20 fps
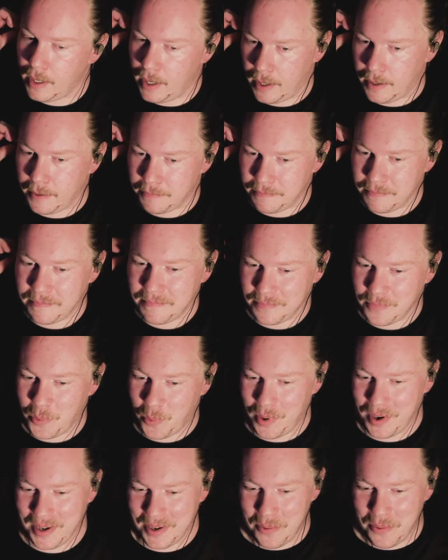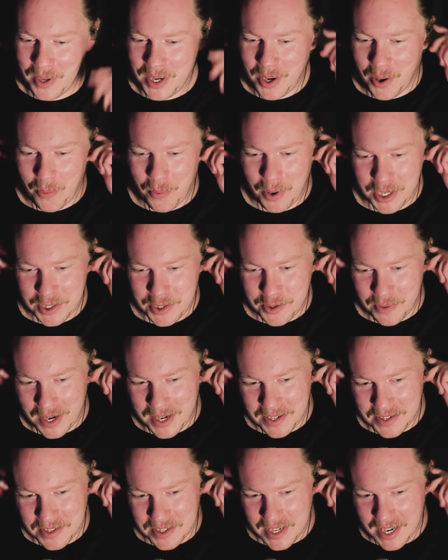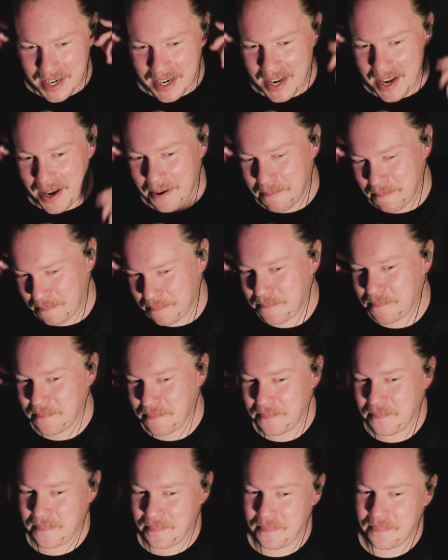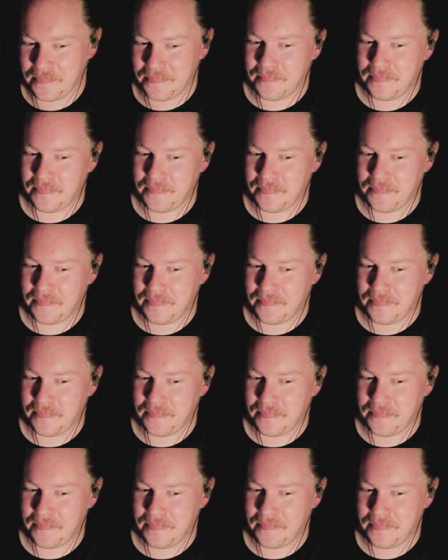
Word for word: Yeah, we know what he's trying to say, yeah. All our sons and daughters.